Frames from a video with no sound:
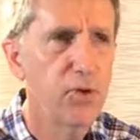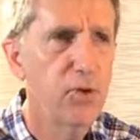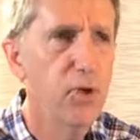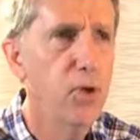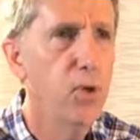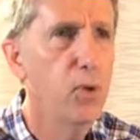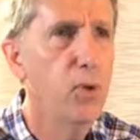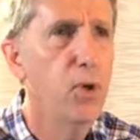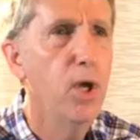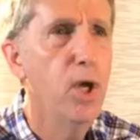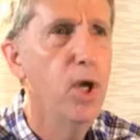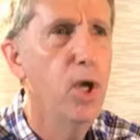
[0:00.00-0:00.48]

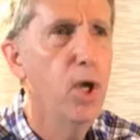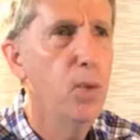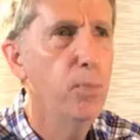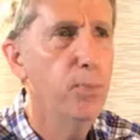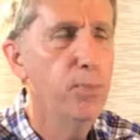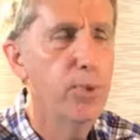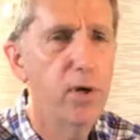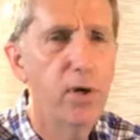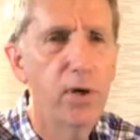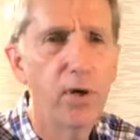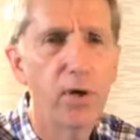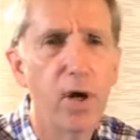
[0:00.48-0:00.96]
to
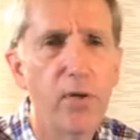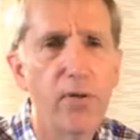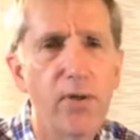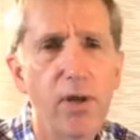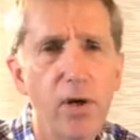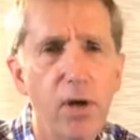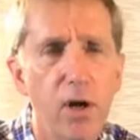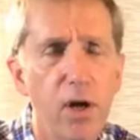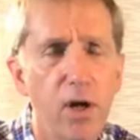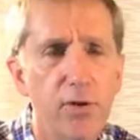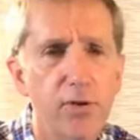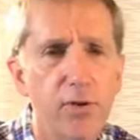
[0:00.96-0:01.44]
put it on
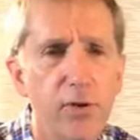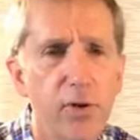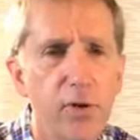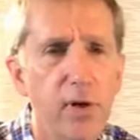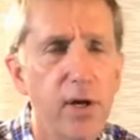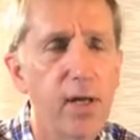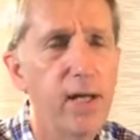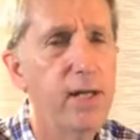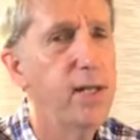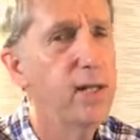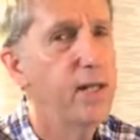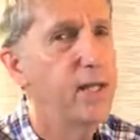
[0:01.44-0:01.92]
the
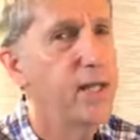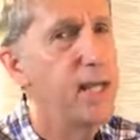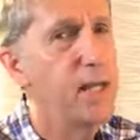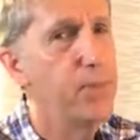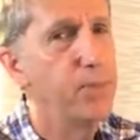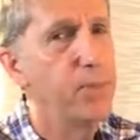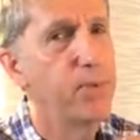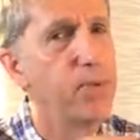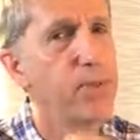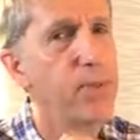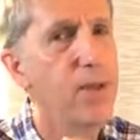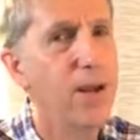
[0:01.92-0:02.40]
altar and to
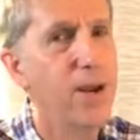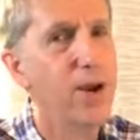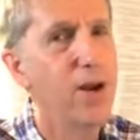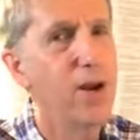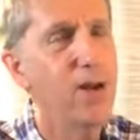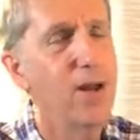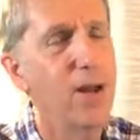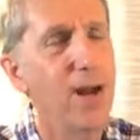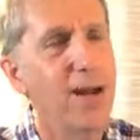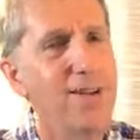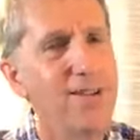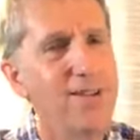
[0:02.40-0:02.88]
keep it there
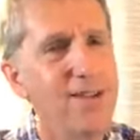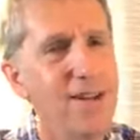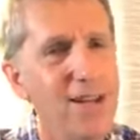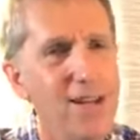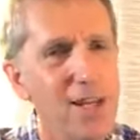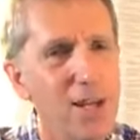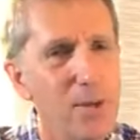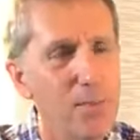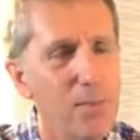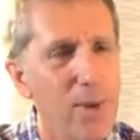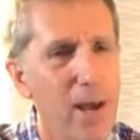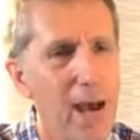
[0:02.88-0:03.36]
and not
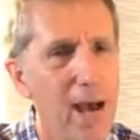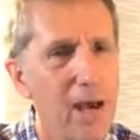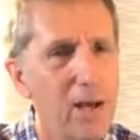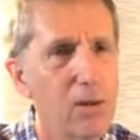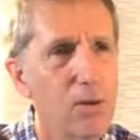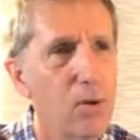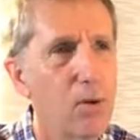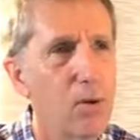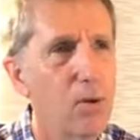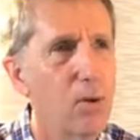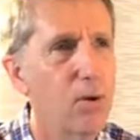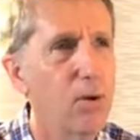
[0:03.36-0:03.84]
take it
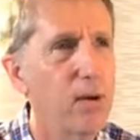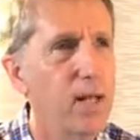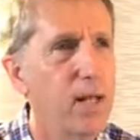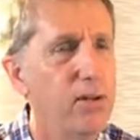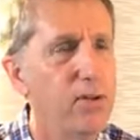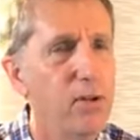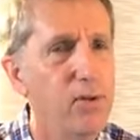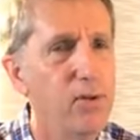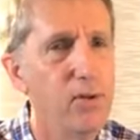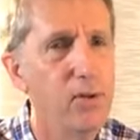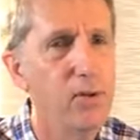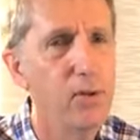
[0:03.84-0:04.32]
back, Lord,
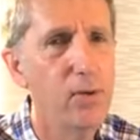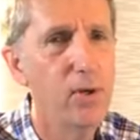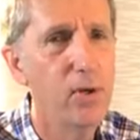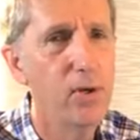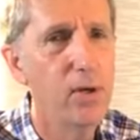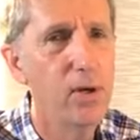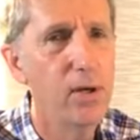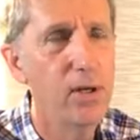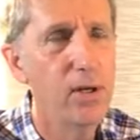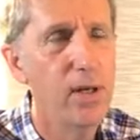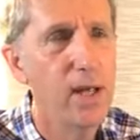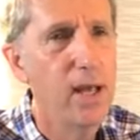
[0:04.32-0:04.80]
and to do
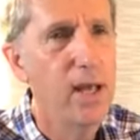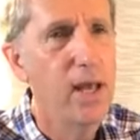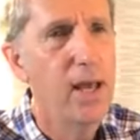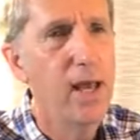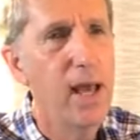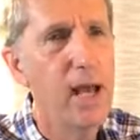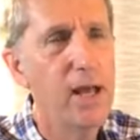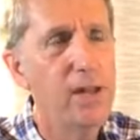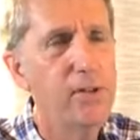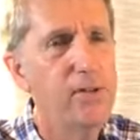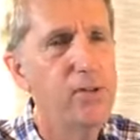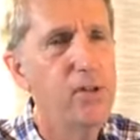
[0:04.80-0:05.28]
good
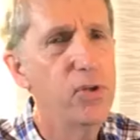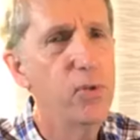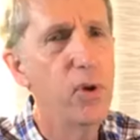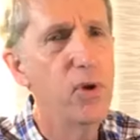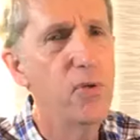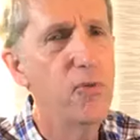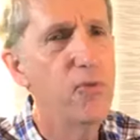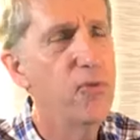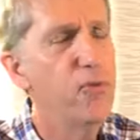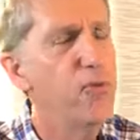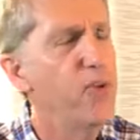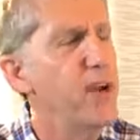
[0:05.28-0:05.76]
as
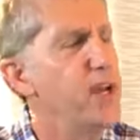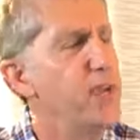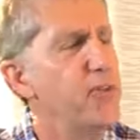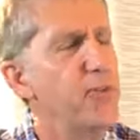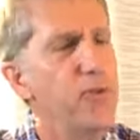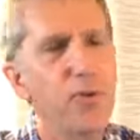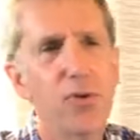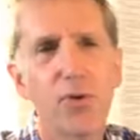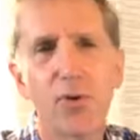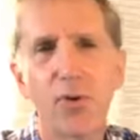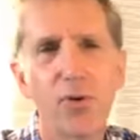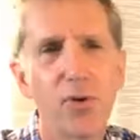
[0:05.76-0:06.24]
to a
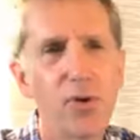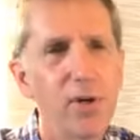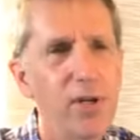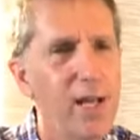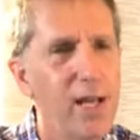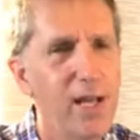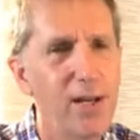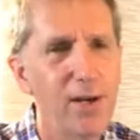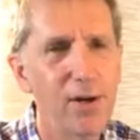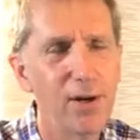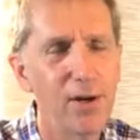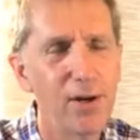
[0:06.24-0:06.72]
faithful
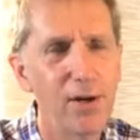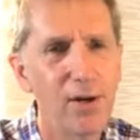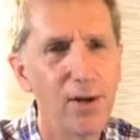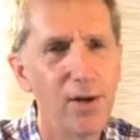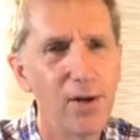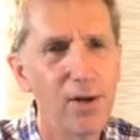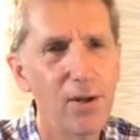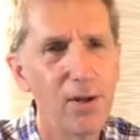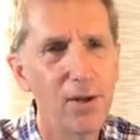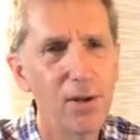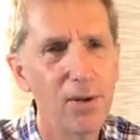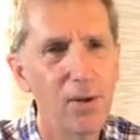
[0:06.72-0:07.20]
creator
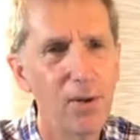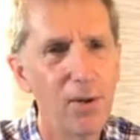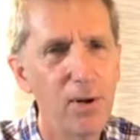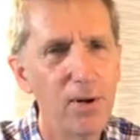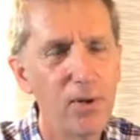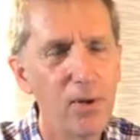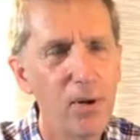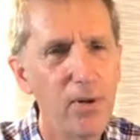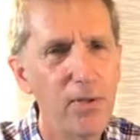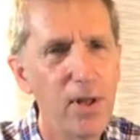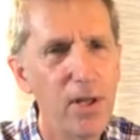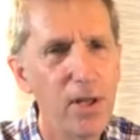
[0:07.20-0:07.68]

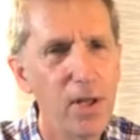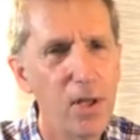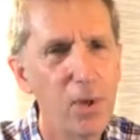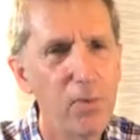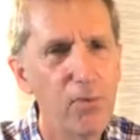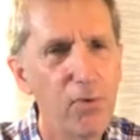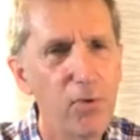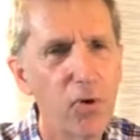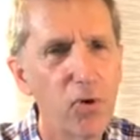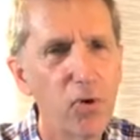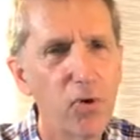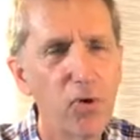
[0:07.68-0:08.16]
Lord, knowing that
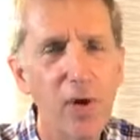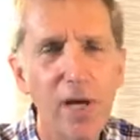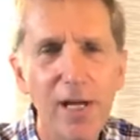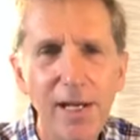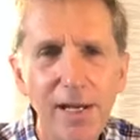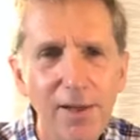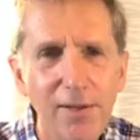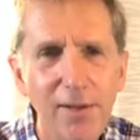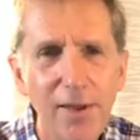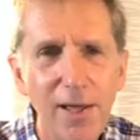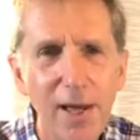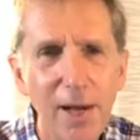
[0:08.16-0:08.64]
you have
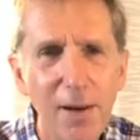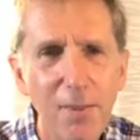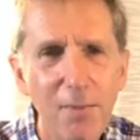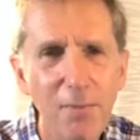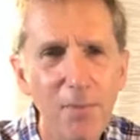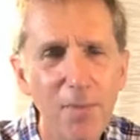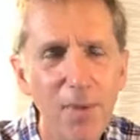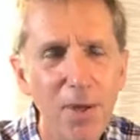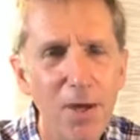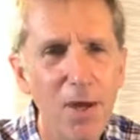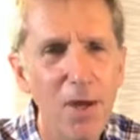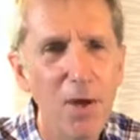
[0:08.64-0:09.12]
created
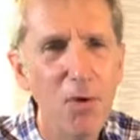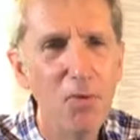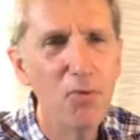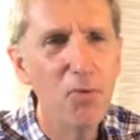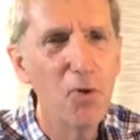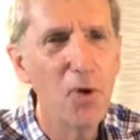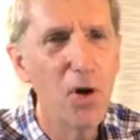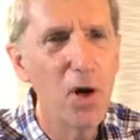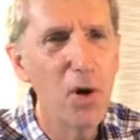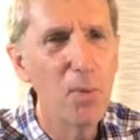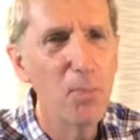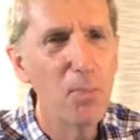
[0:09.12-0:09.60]
them
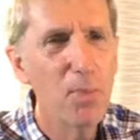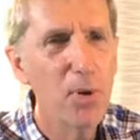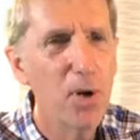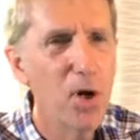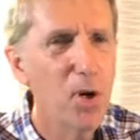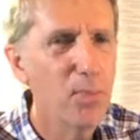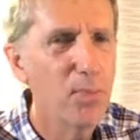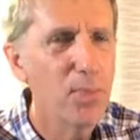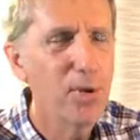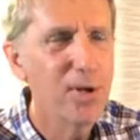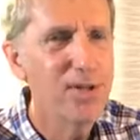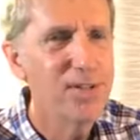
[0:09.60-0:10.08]
for a
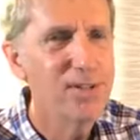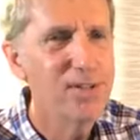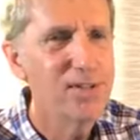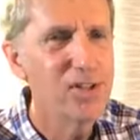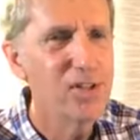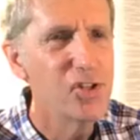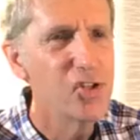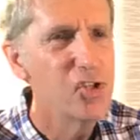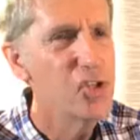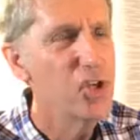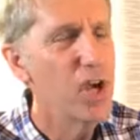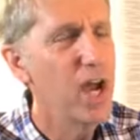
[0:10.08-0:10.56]
purpose
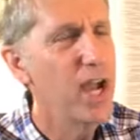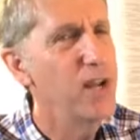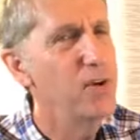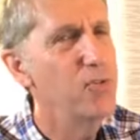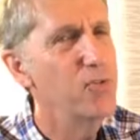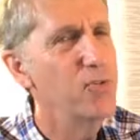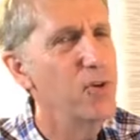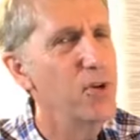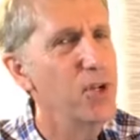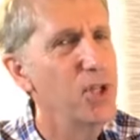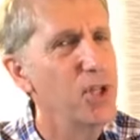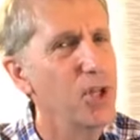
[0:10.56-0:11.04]
to
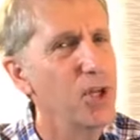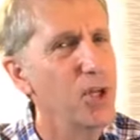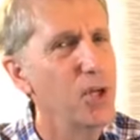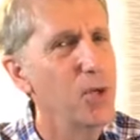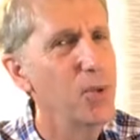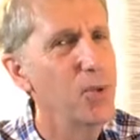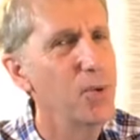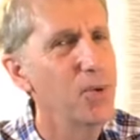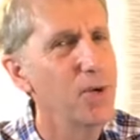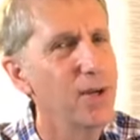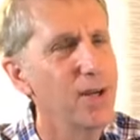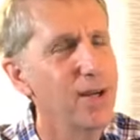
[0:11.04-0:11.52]
shine for
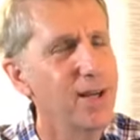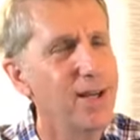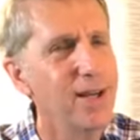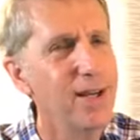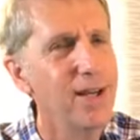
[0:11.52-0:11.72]
you,